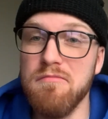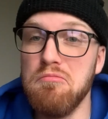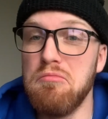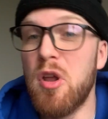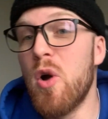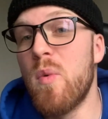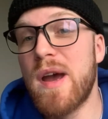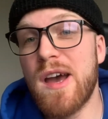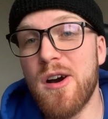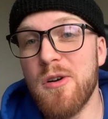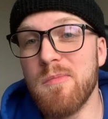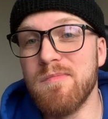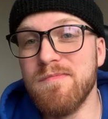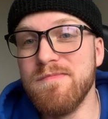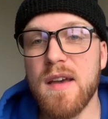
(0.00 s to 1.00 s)
no way
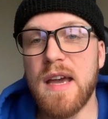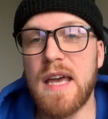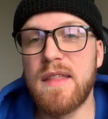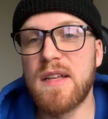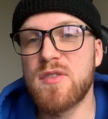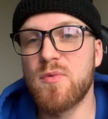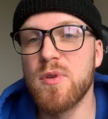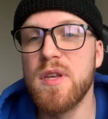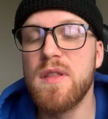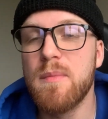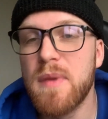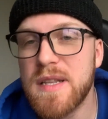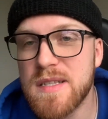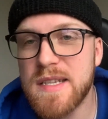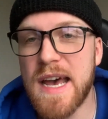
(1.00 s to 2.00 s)
home. And that's really the
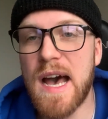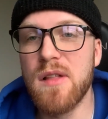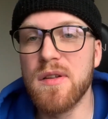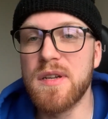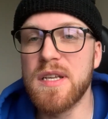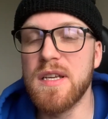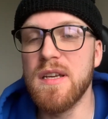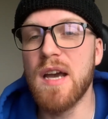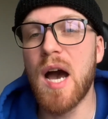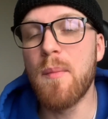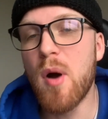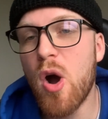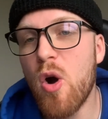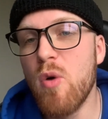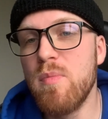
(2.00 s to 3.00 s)
mentality I'm
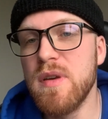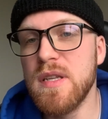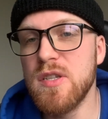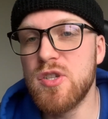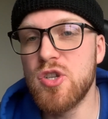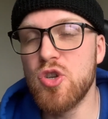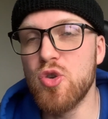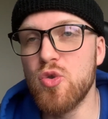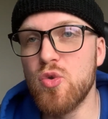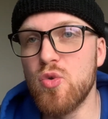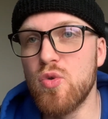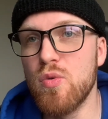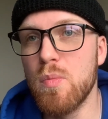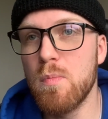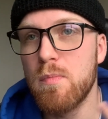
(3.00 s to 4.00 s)
hoping
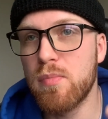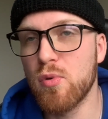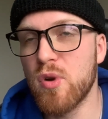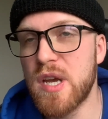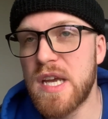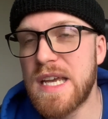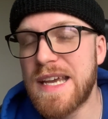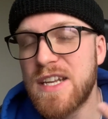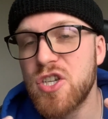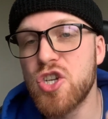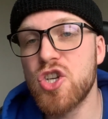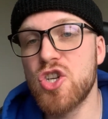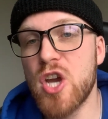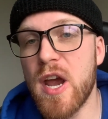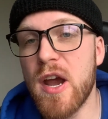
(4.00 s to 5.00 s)
to bring and
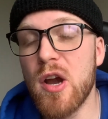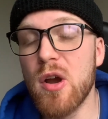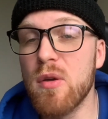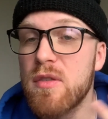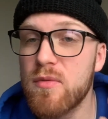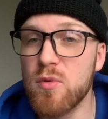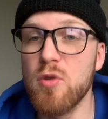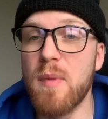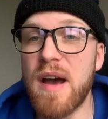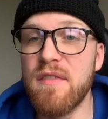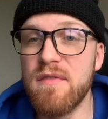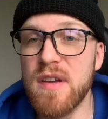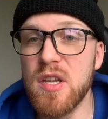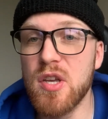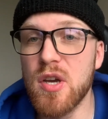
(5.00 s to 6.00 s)
share through my
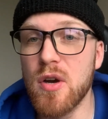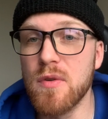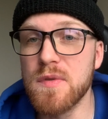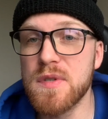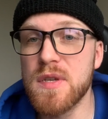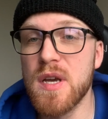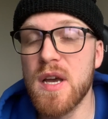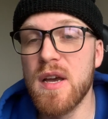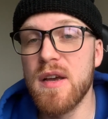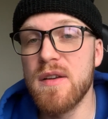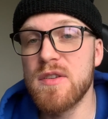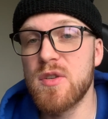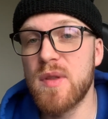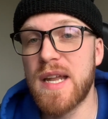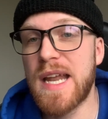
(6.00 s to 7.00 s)
videos
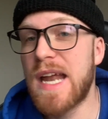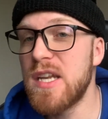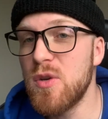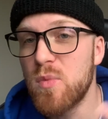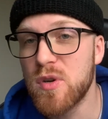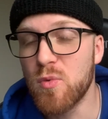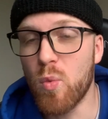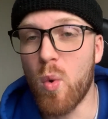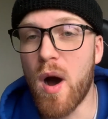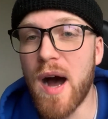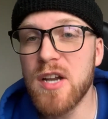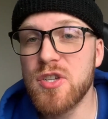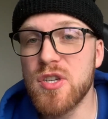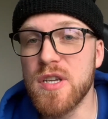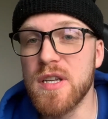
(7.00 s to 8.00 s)
so that anyone
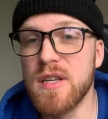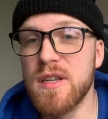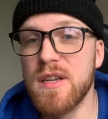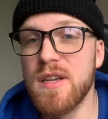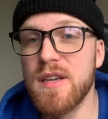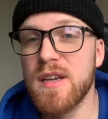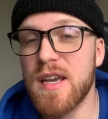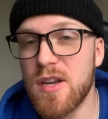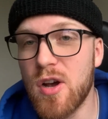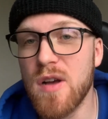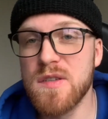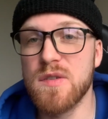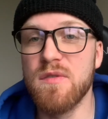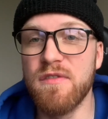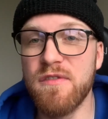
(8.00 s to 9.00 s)
watching can
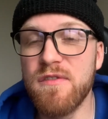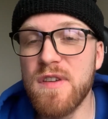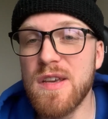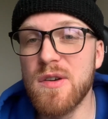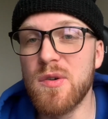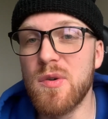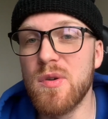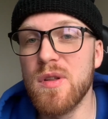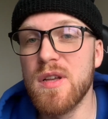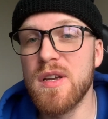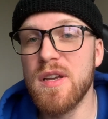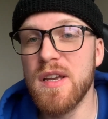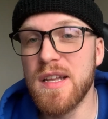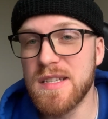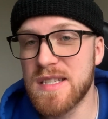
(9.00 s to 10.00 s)
also feel
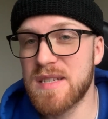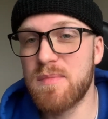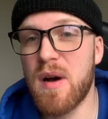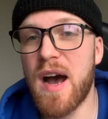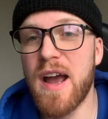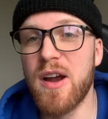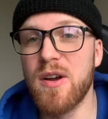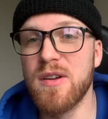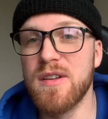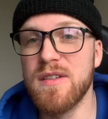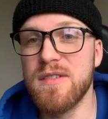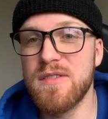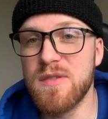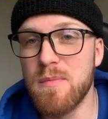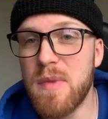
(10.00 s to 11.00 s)
inspired
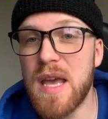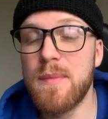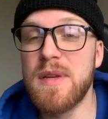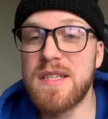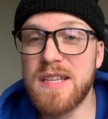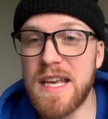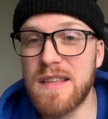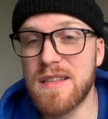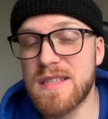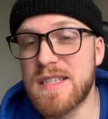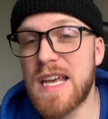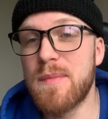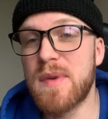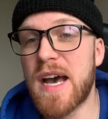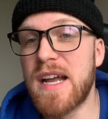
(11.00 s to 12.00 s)
to maybe take the
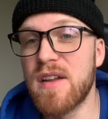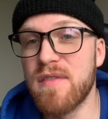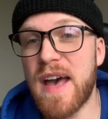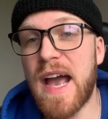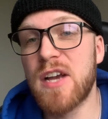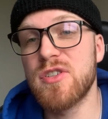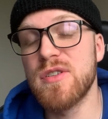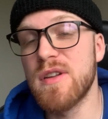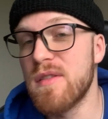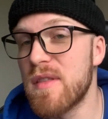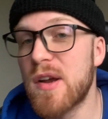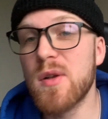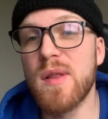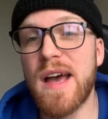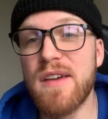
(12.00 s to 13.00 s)
same kind of action in
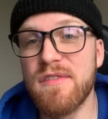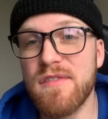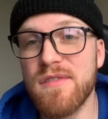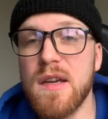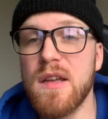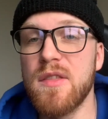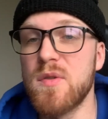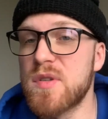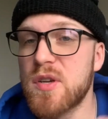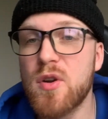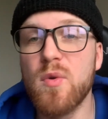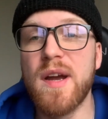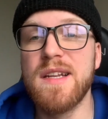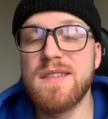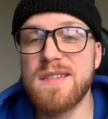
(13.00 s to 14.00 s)
their life. There's a
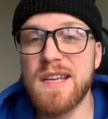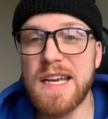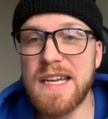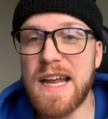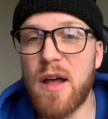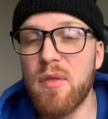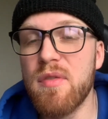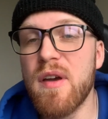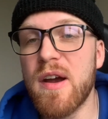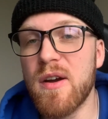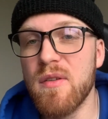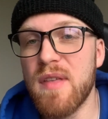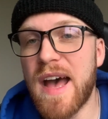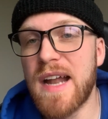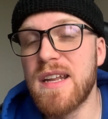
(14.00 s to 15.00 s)
great saying out there
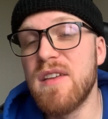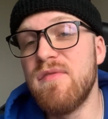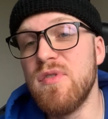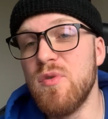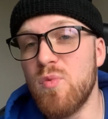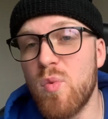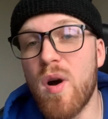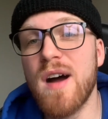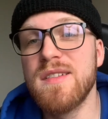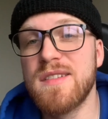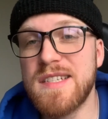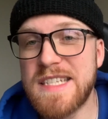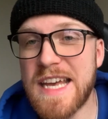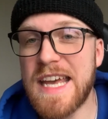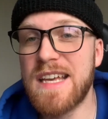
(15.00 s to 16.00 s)
that if you want to
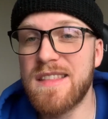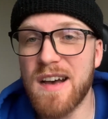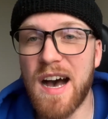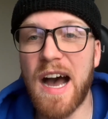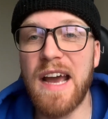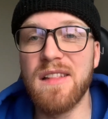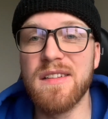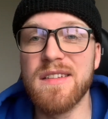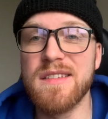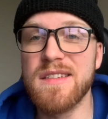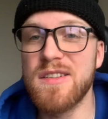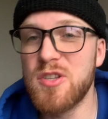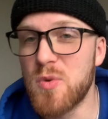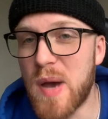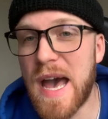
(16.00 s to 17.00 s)
take the island,
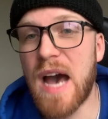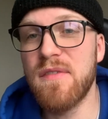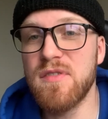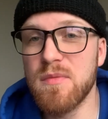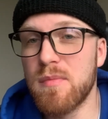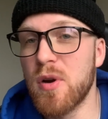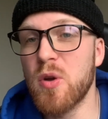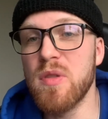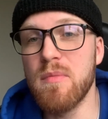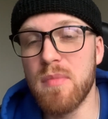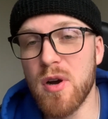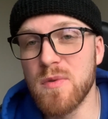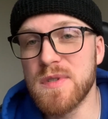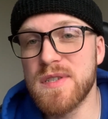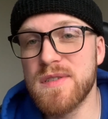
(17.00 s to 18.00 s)
you have to burn the
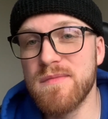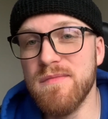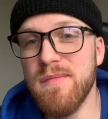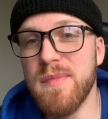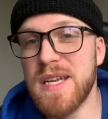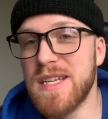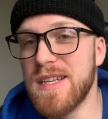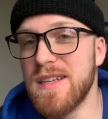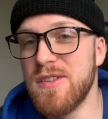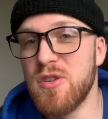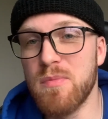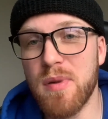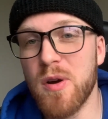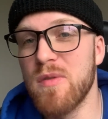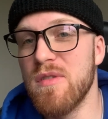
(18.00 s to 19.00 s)
boats, meaning you
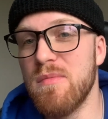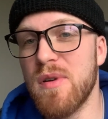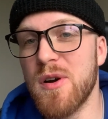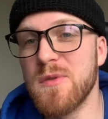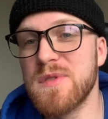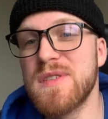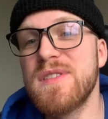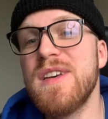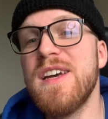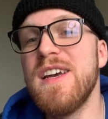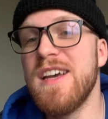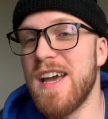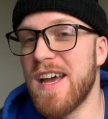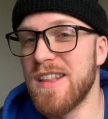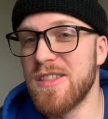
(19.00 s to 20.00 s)
burn the boats
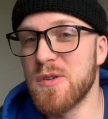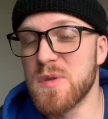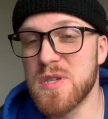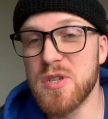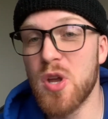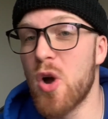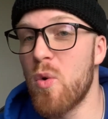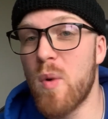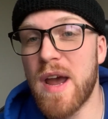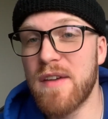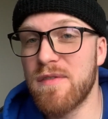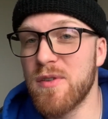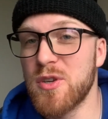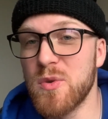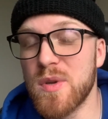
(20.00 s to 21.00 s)
and there's no way
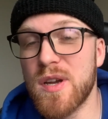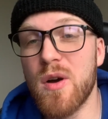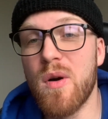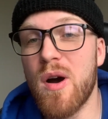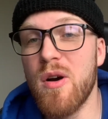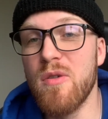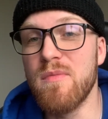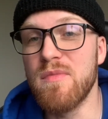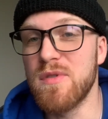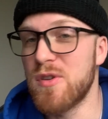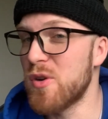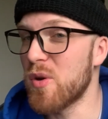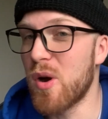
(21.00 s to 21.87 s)
for you to go home. Your